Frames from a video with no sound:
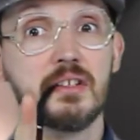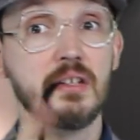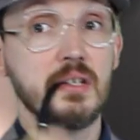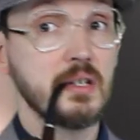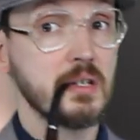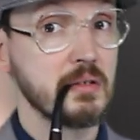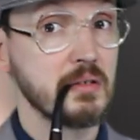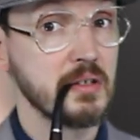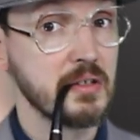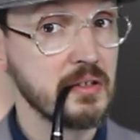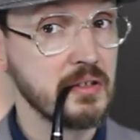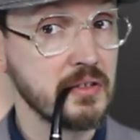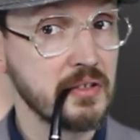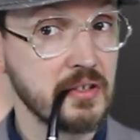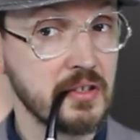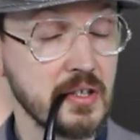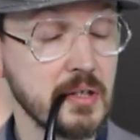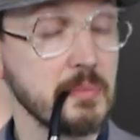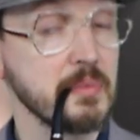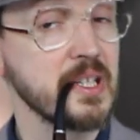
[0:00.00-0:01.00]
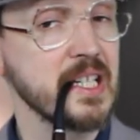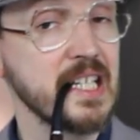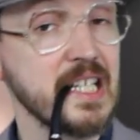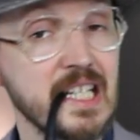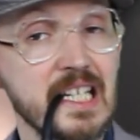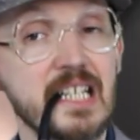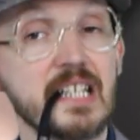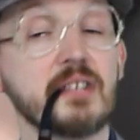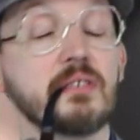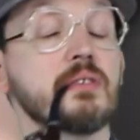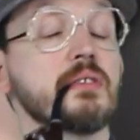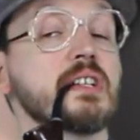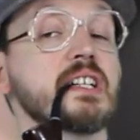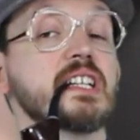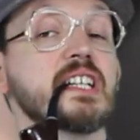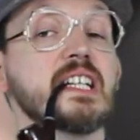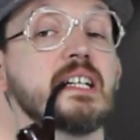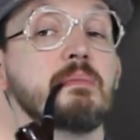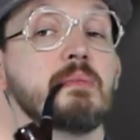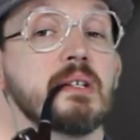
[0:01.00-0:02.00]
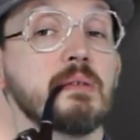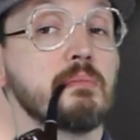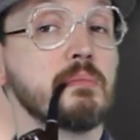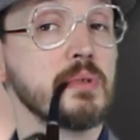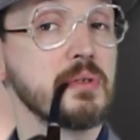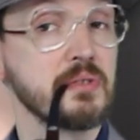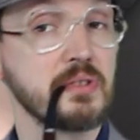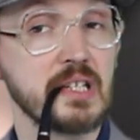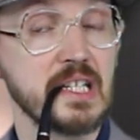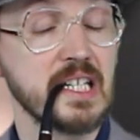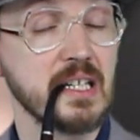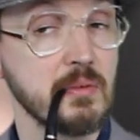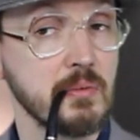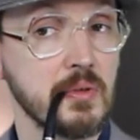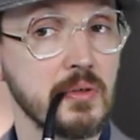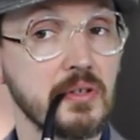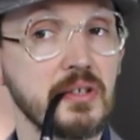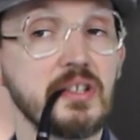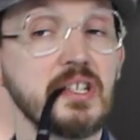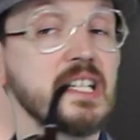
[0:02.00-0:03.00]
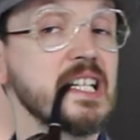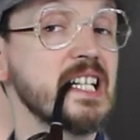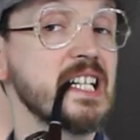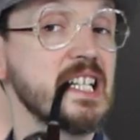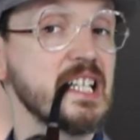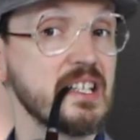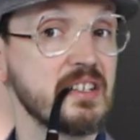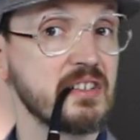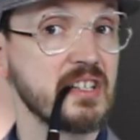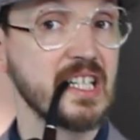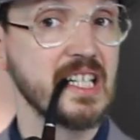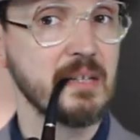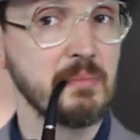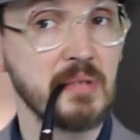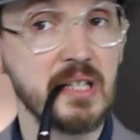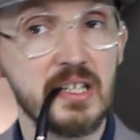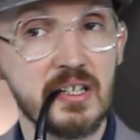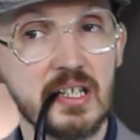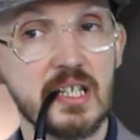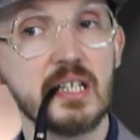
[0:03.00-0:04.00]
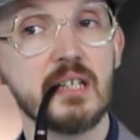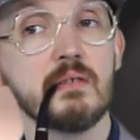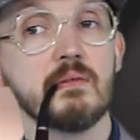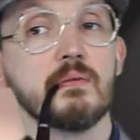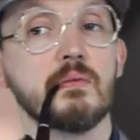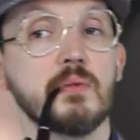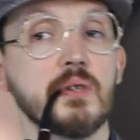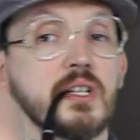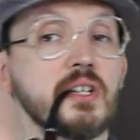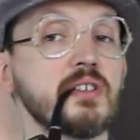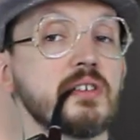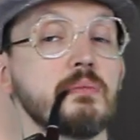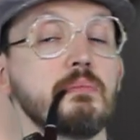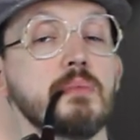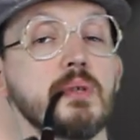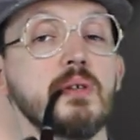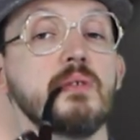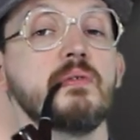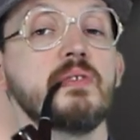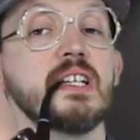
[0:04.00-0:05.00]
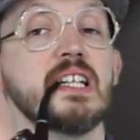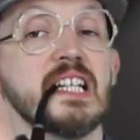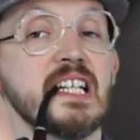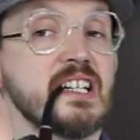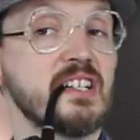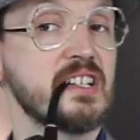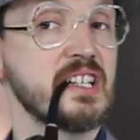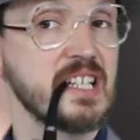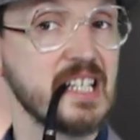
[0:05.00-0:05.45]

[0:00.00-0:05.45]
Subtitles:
the horror didn't stop there. Electronic Gaming Monthly awarded the NES game the title of Worst Movie to